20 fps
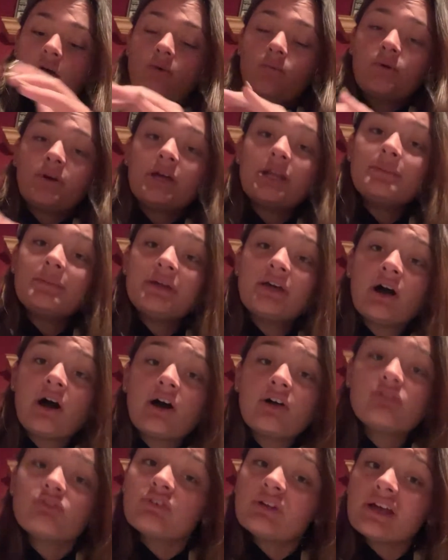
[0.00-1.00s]
we're going to be
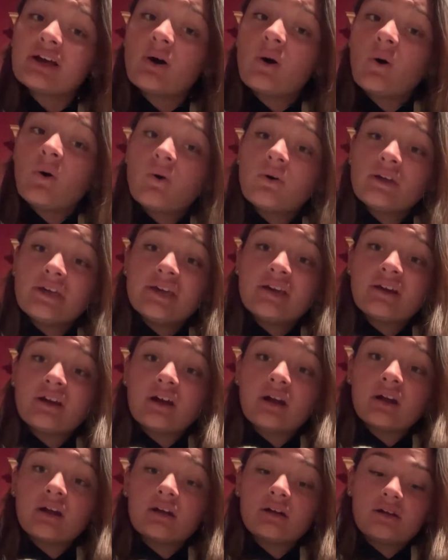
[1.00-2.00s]
gone for like a whole
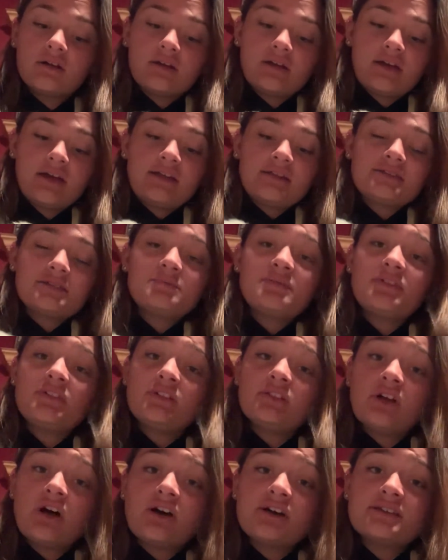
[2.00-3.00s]
year, and it's going to be
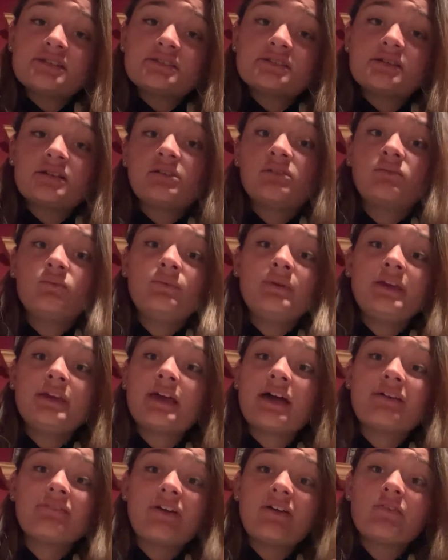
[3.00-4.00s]
the longest time we
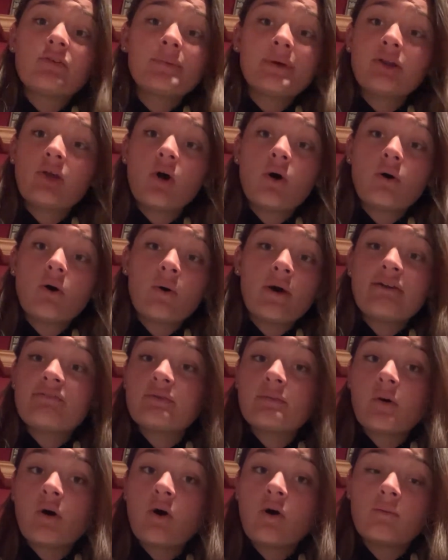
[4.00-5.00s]
have ever been away
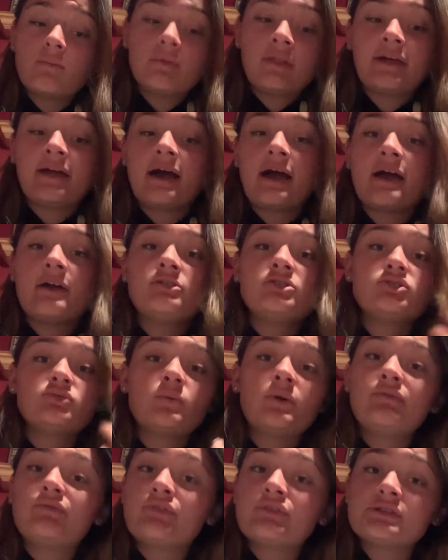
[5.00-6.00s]
from home. Like, I
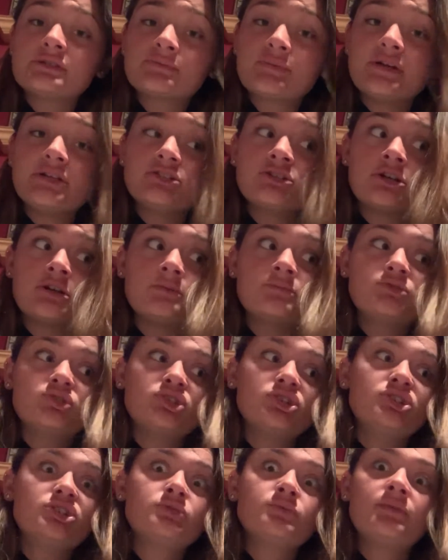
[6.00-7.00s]
just went for the spring term,
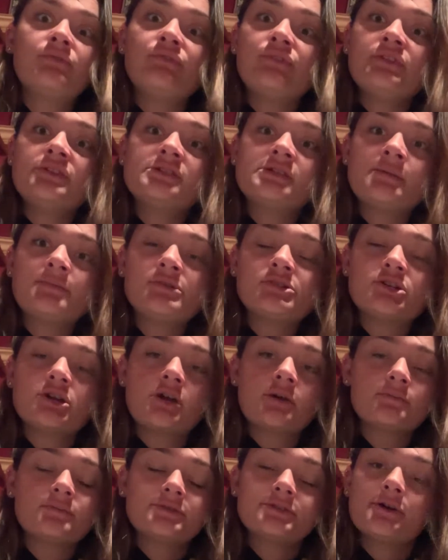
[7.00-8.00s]
she just went for the summer
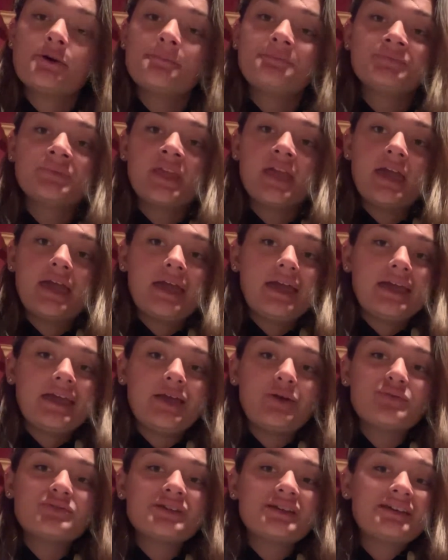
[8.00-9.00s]
term, so
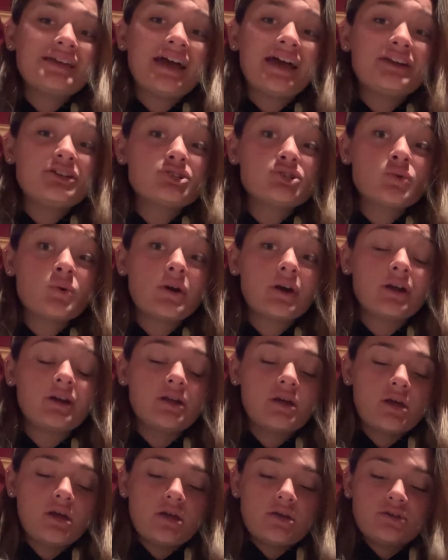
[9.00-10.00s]
it was like kind of
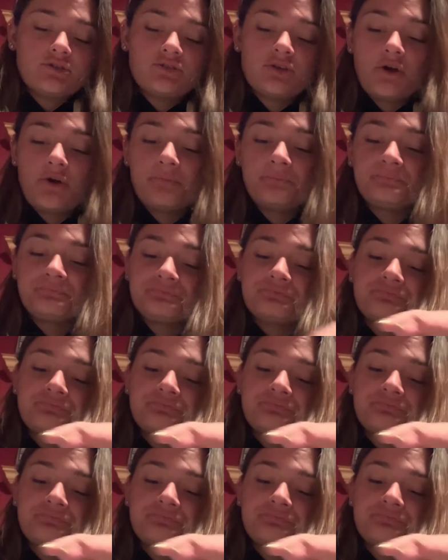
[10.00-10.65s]
short. So